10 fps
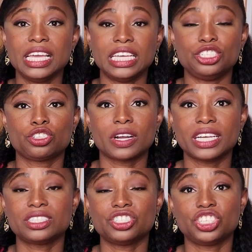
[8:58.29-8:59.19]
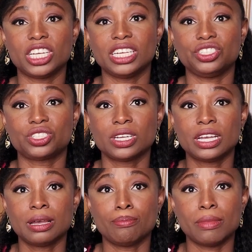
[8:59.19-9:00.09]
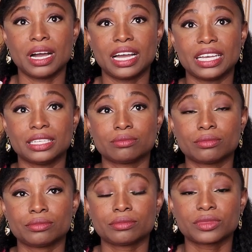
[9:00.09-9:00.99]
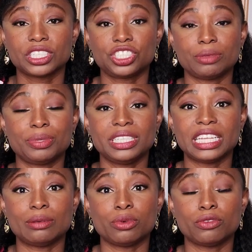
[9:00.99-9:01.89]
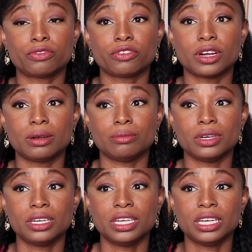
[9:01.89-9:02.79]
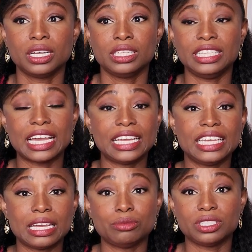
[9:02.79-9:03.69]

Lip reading: he tried to change my shipping label from 9 a.m.